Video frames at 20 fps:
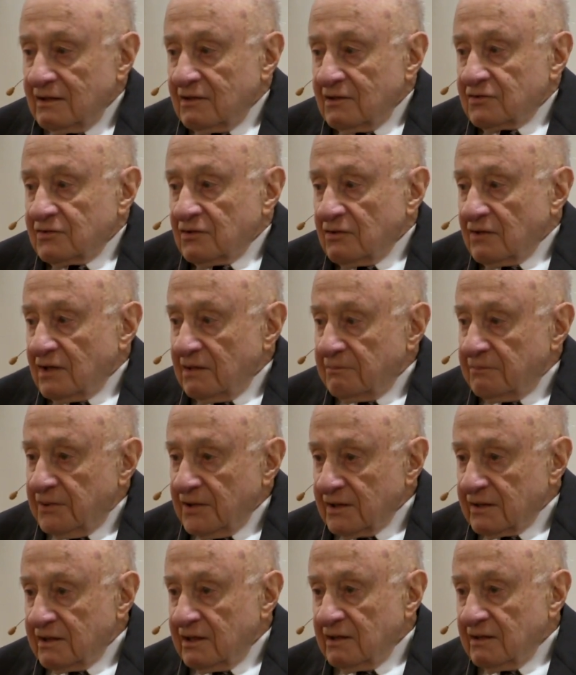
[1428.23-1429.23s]
So they
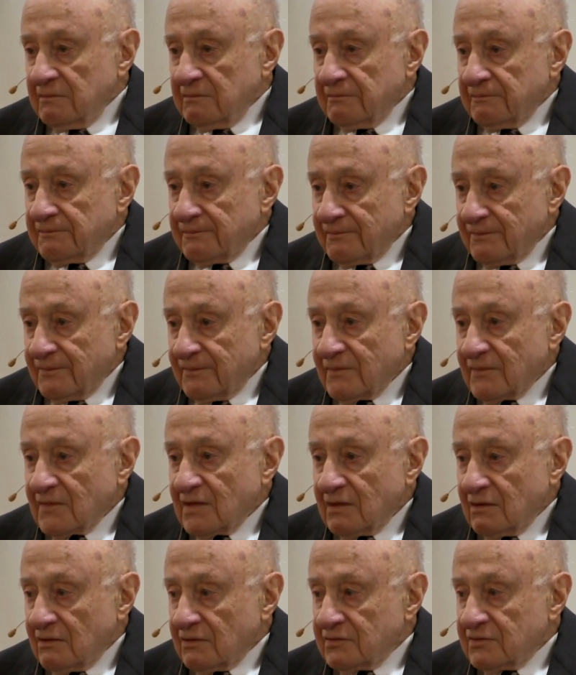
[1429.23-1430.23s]
picked him
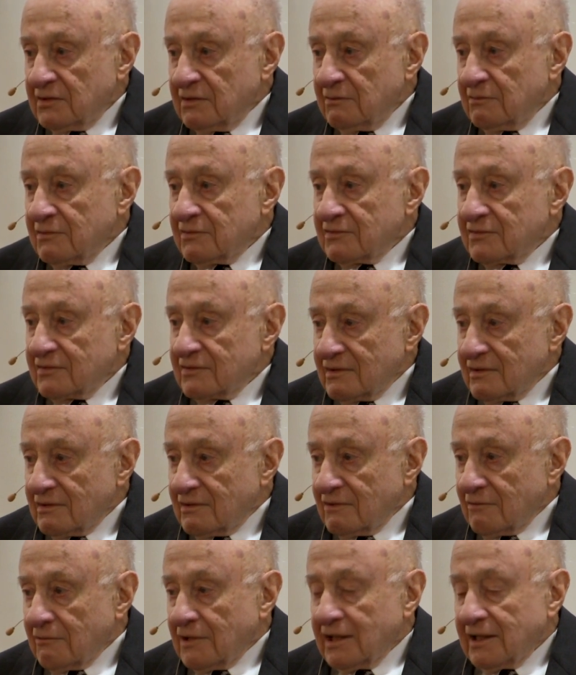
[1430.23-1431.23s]
because he was
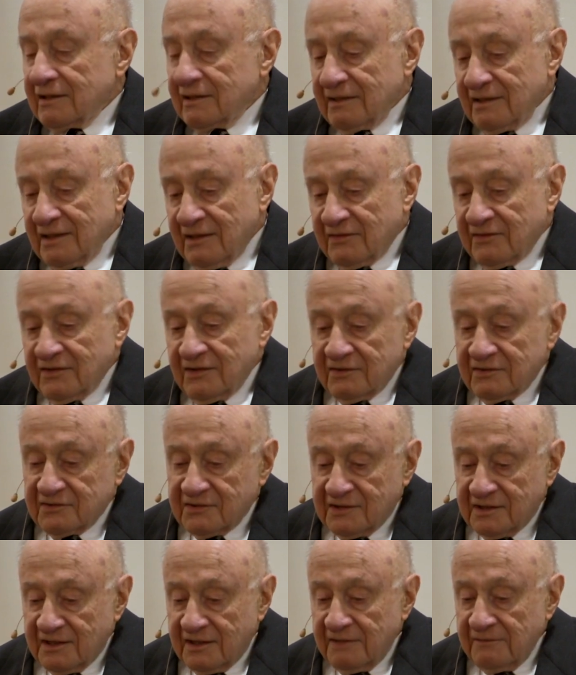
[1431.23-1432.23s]
the right
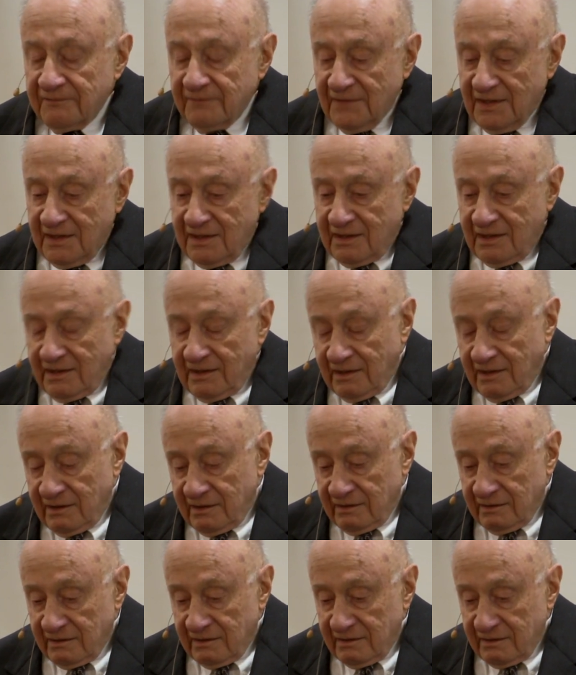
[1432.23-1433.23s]
ethnicity
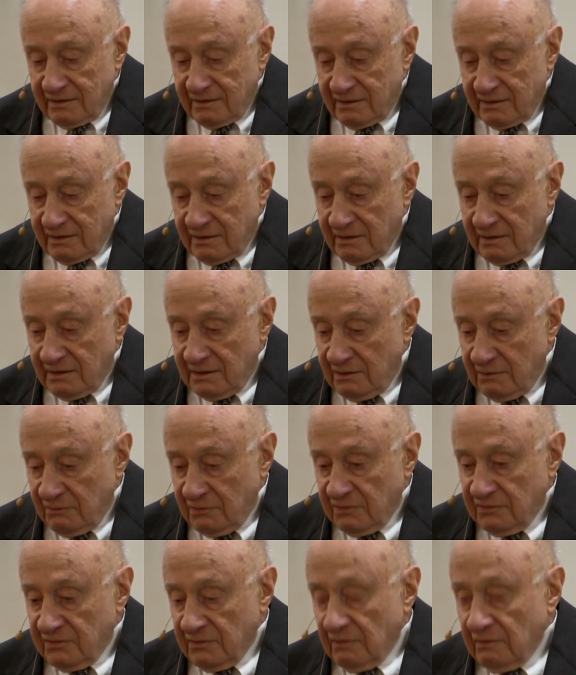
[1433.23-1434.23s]
and uh, he
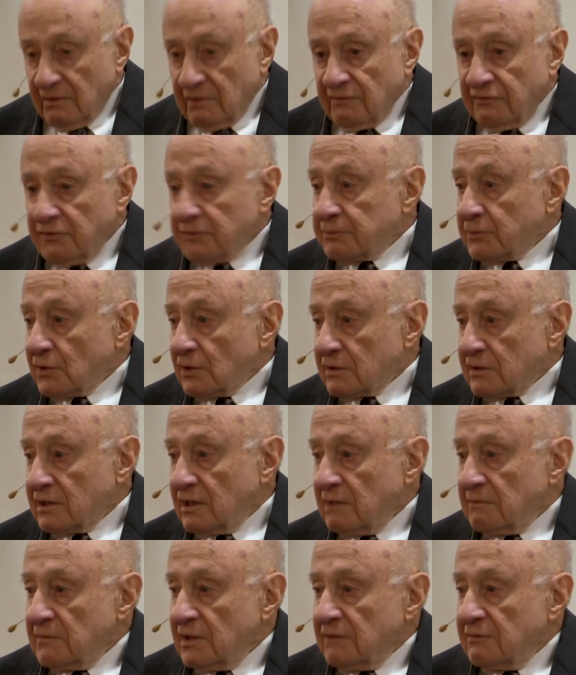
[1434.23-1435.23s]
was on the football
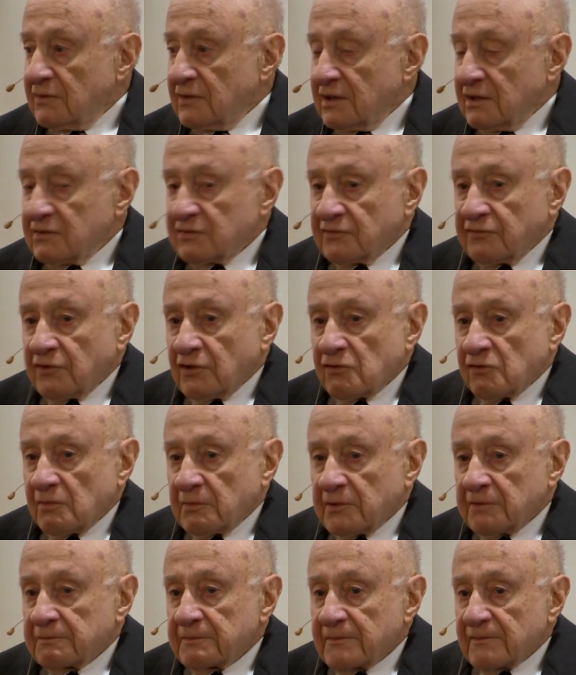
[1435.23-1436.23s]
team even as a
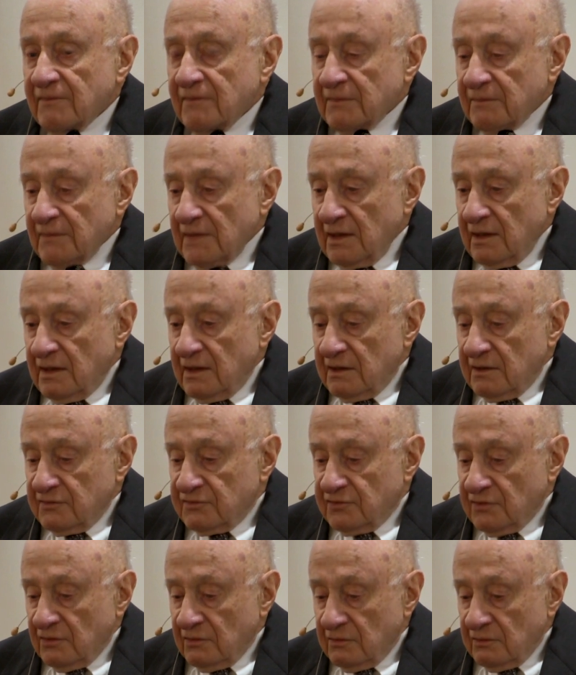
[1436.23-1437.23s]
freshman.
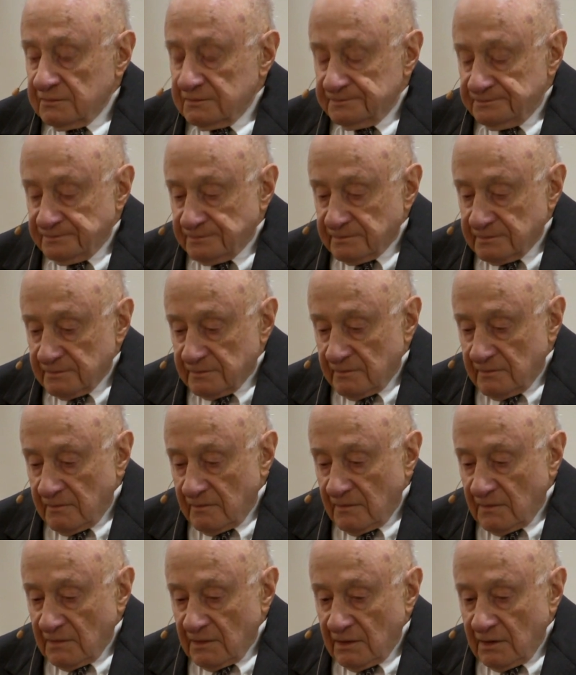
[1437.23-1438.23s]
So,
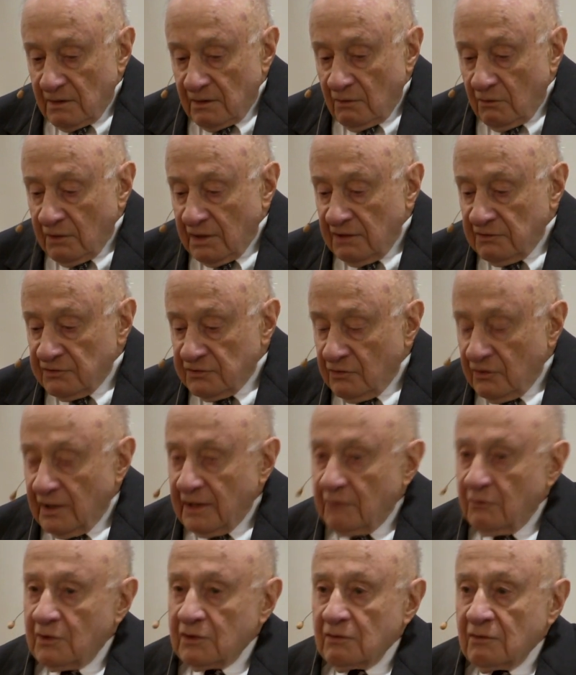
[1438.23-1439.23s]
okay, so
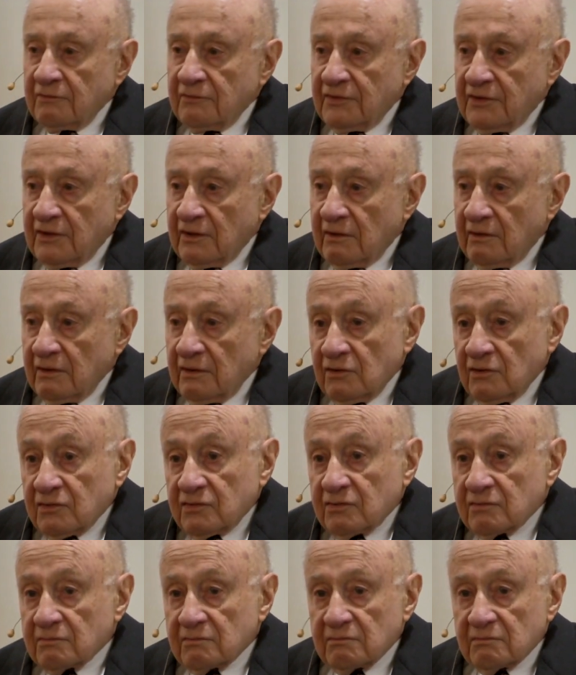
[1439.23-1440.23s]
I went over there and
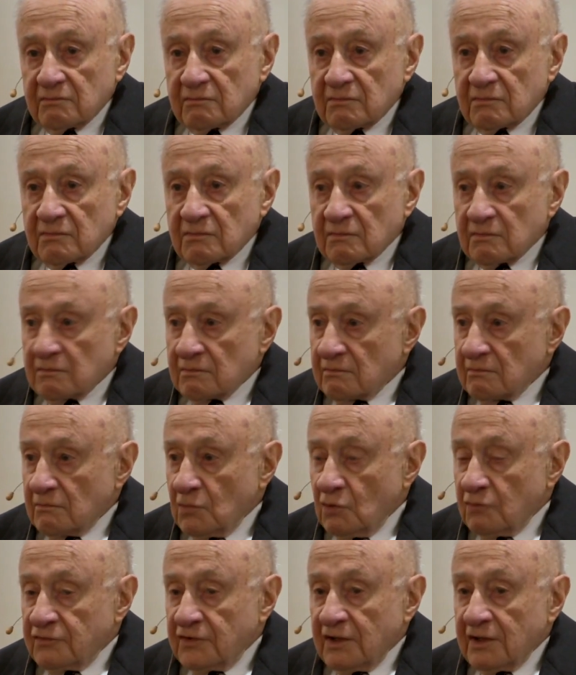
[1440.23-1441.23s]
just moved